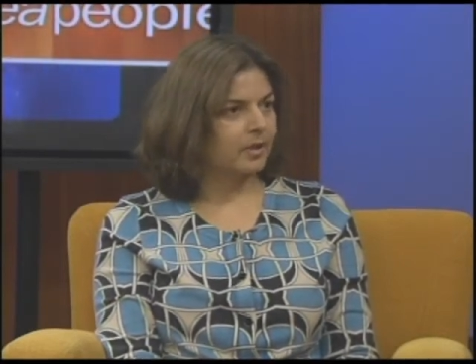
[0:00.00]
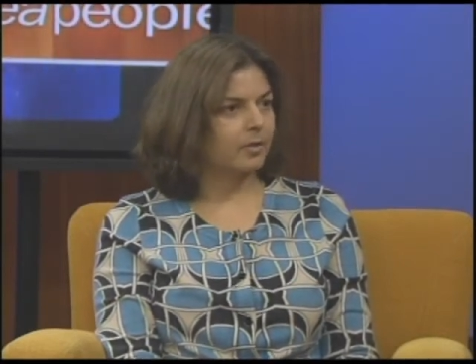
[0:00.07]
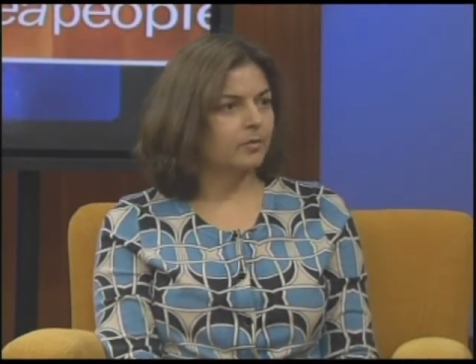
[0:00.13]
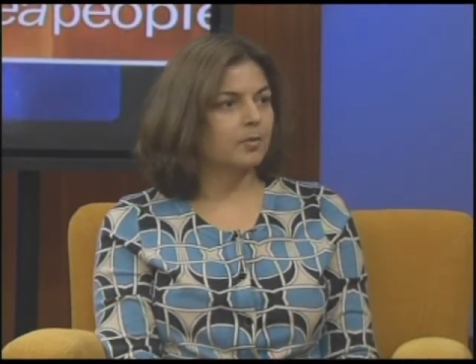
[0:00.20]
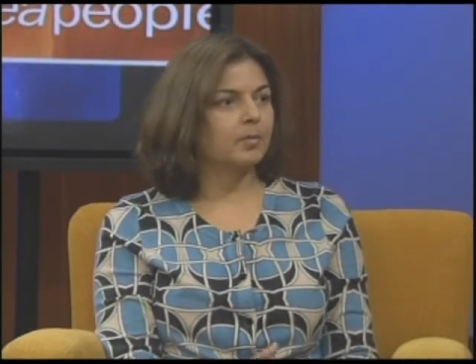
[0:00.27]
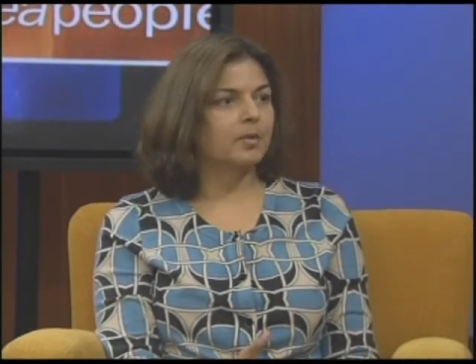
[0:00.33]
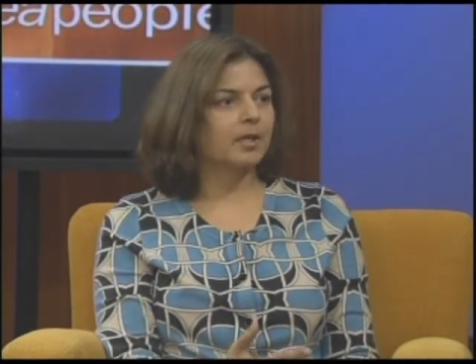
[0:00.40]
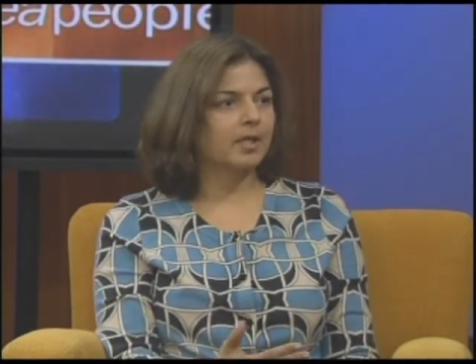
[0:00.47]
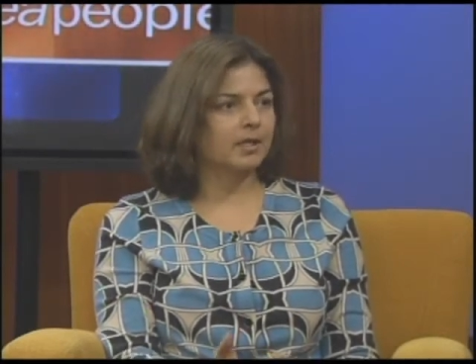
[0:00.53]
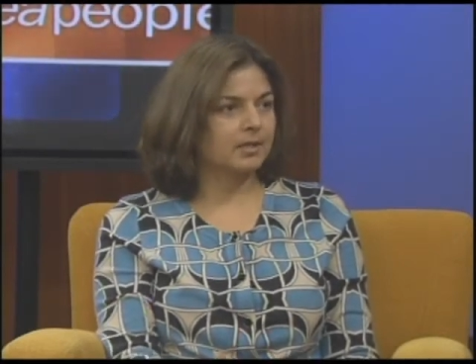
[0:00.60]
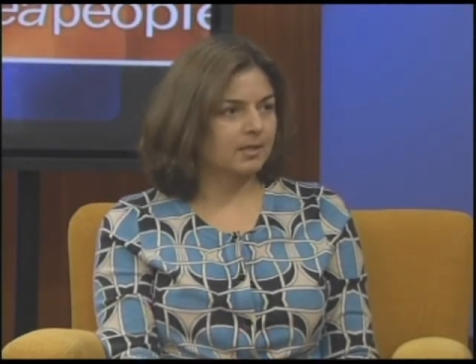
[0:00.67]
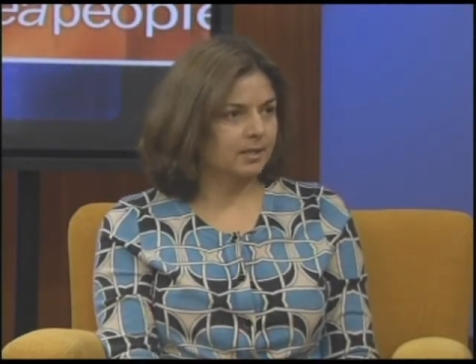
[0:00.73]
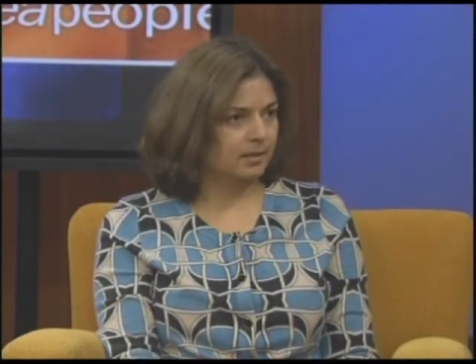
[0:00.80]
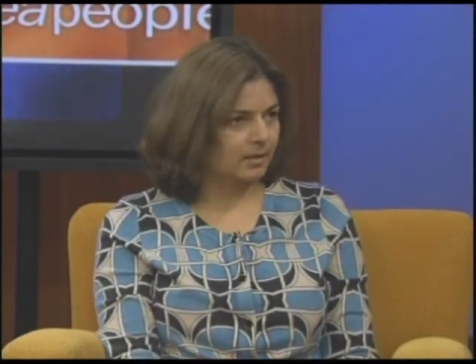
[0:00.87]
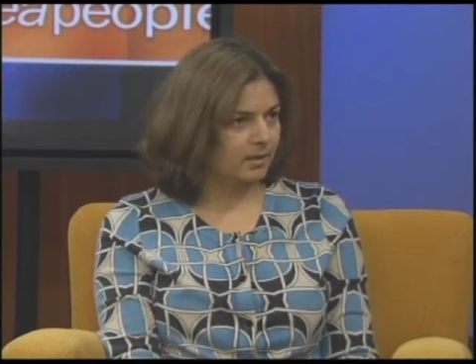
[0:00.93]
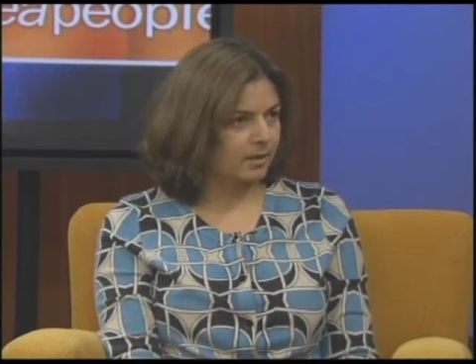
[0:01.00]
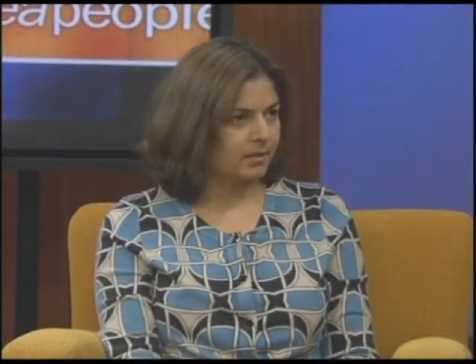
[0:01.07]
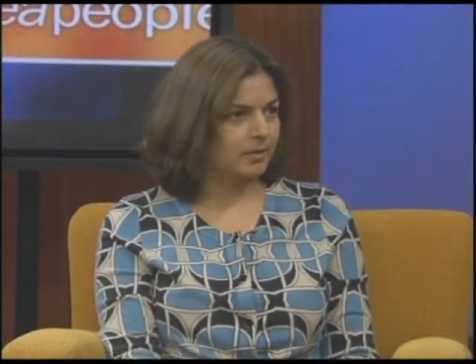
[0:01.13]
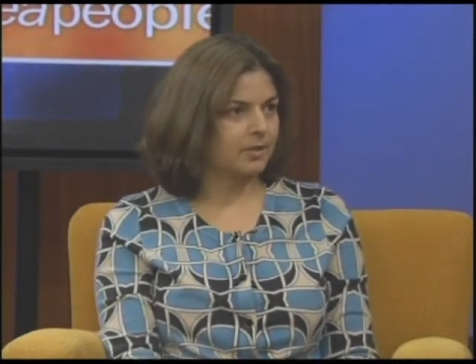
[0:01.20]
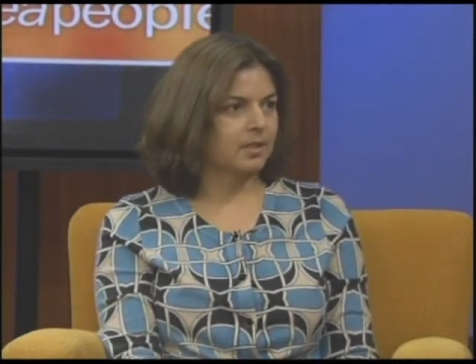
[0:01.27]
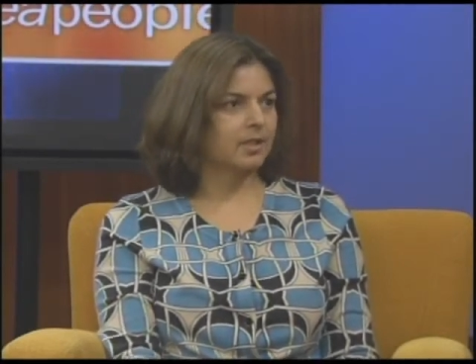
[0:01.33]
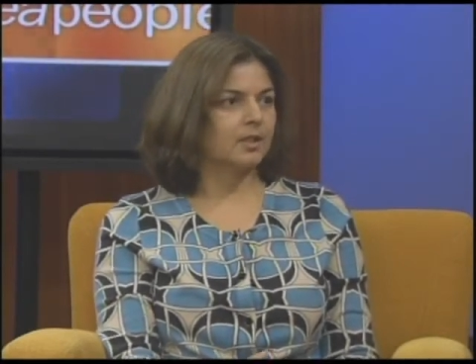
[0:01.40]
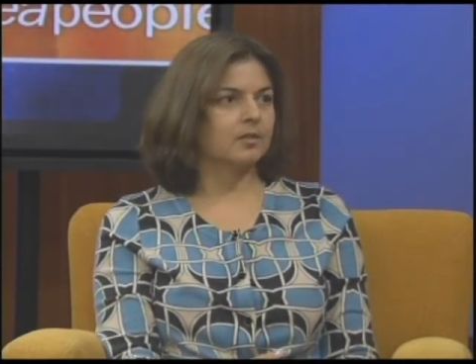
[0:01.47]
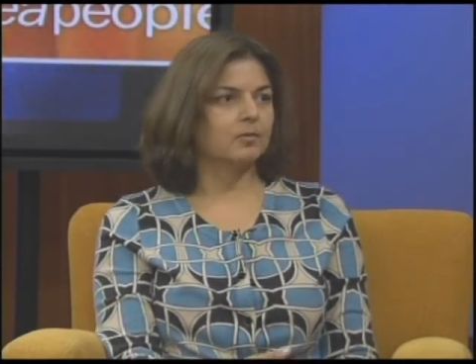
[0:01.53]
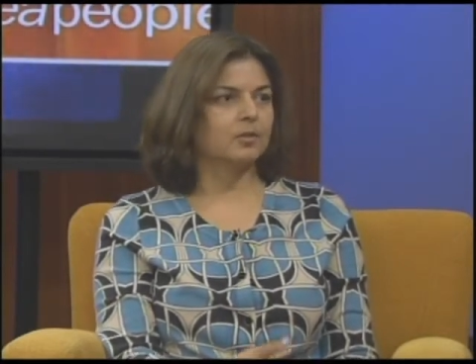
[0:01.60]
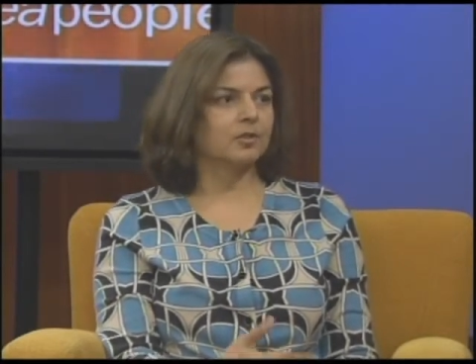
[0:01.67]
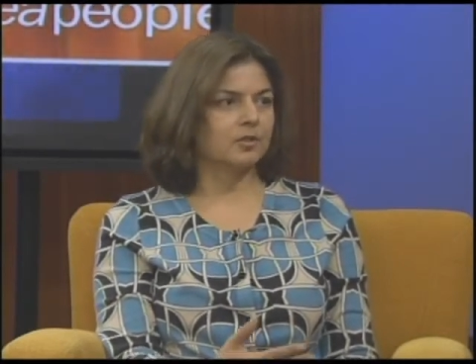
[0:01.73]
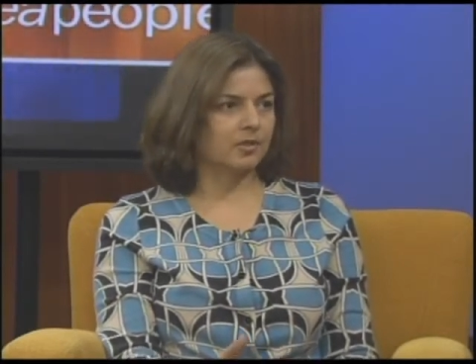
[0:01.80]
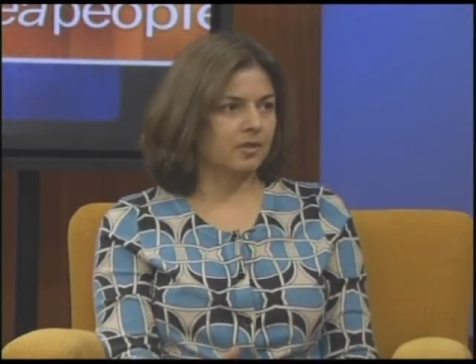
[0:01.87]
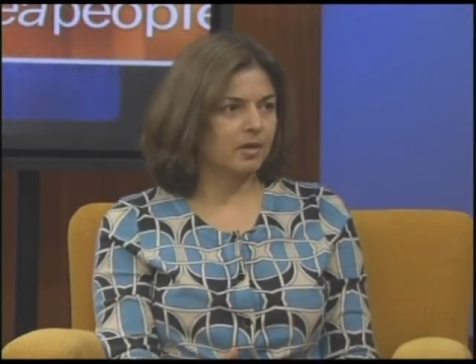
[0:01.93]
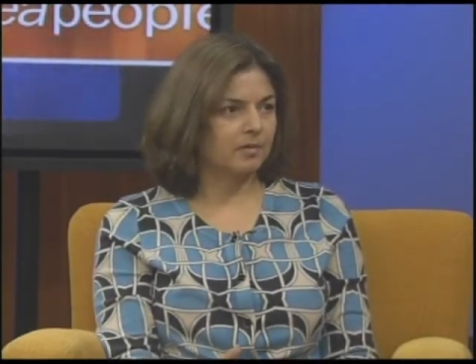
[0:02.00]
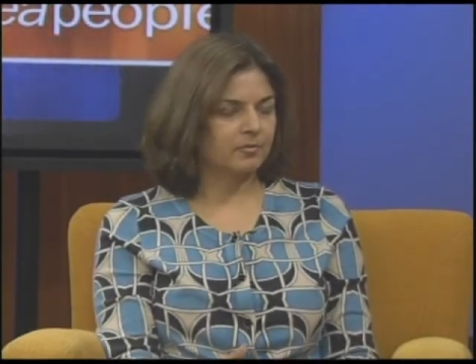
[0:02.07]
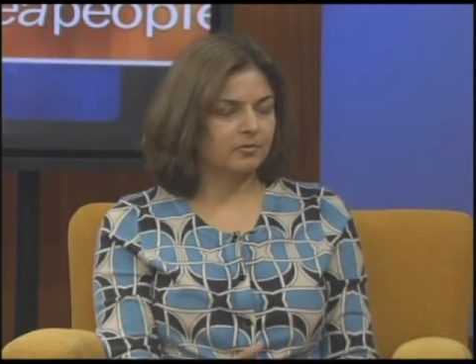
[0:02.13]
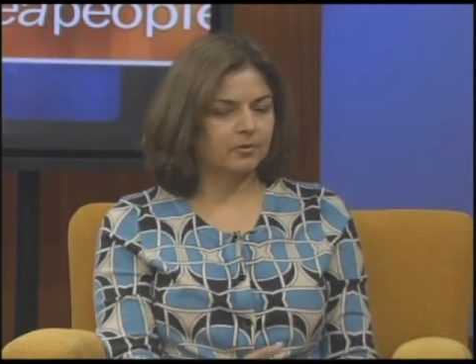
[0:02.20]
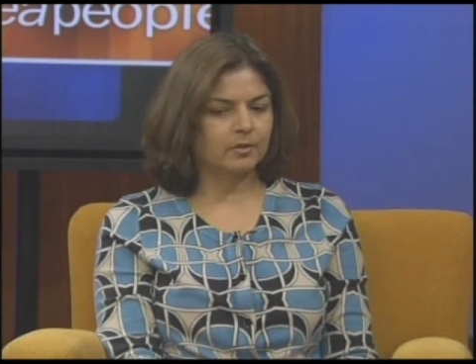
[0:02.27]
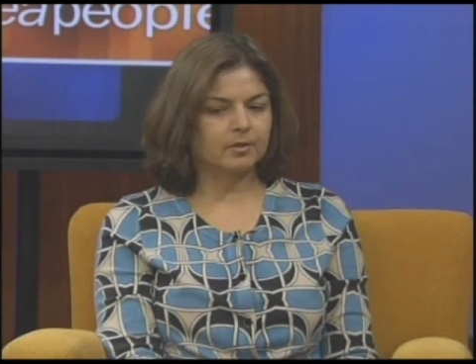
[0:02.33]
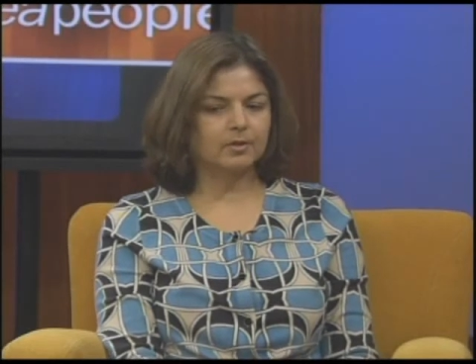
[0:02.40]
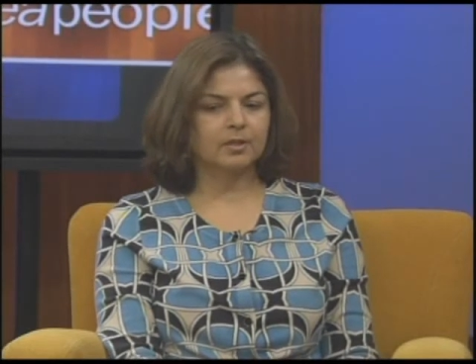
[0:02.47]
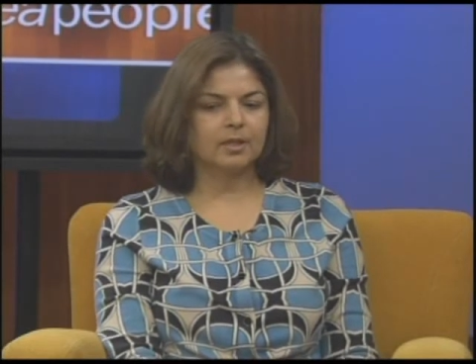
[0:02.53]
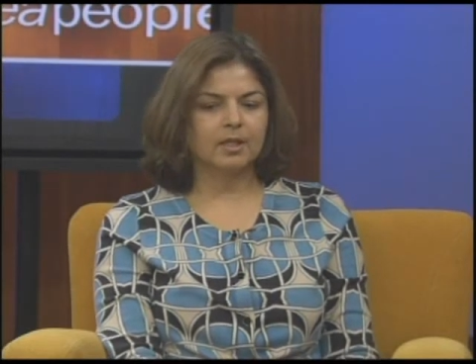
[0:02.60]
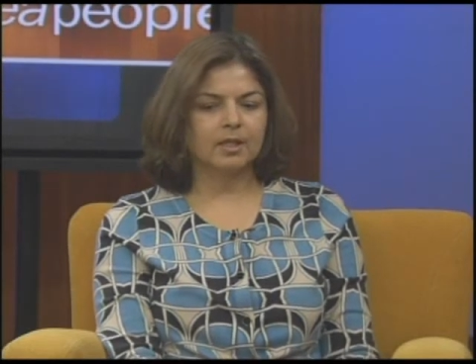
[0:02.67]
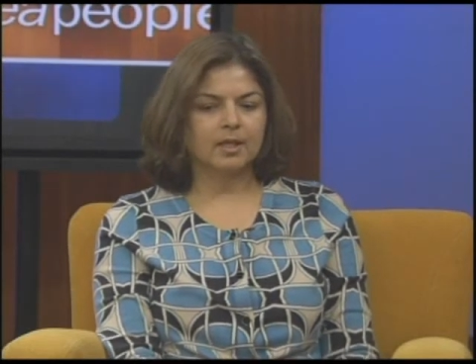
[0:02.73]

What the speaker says: can replace kerosene, which is harmful